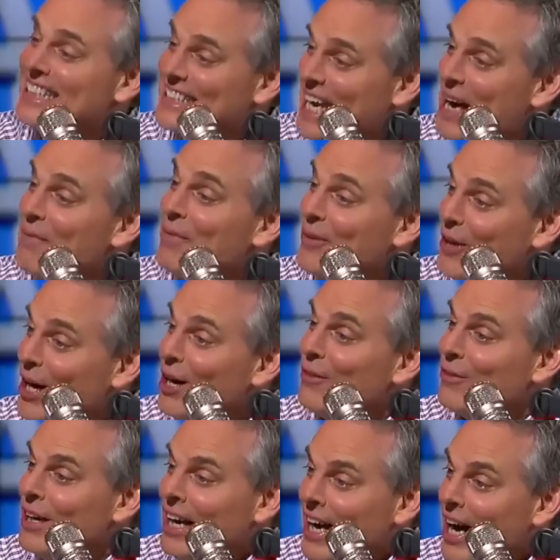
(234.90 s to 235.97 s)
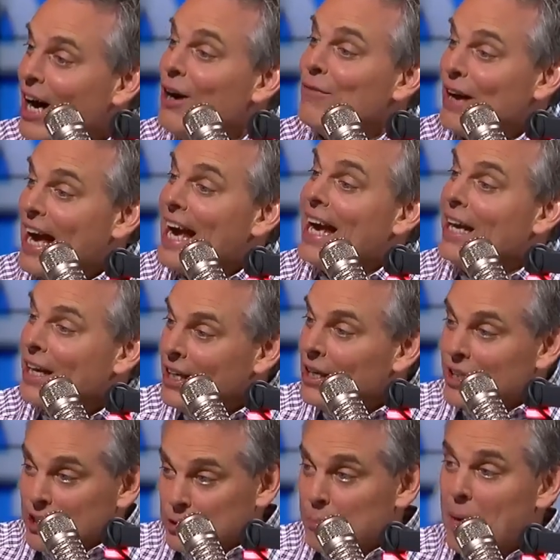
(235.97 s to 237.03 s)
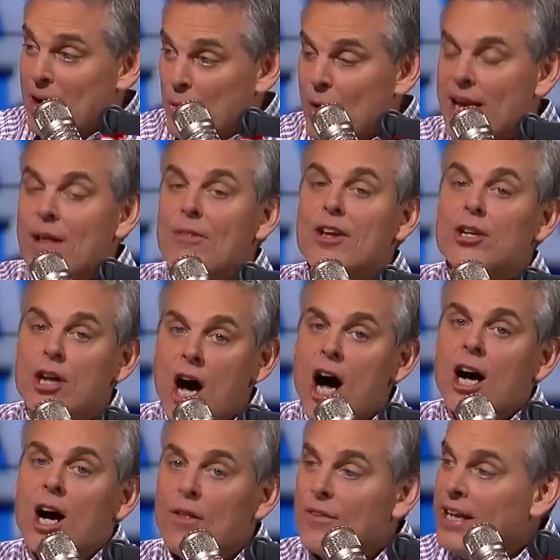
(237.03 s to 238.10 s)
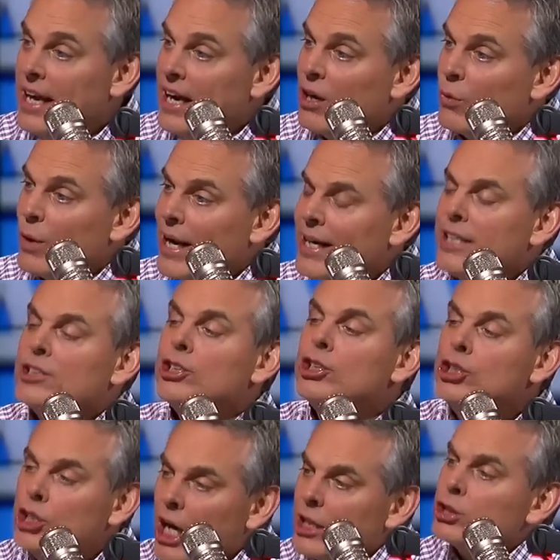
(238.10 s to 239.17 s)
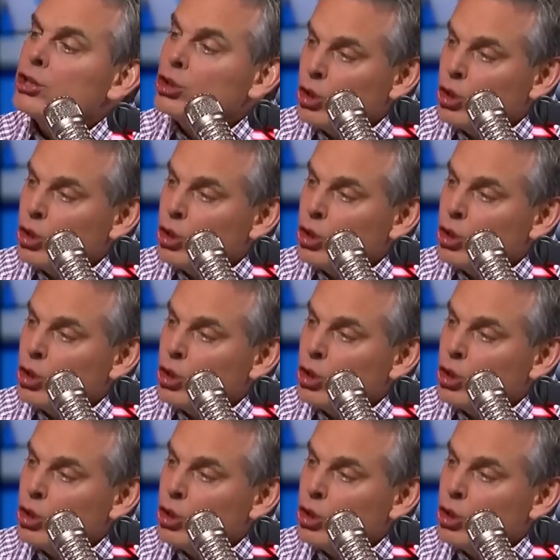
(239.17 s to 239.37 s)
example of a, because, by the way, the knock on the air raid, it's just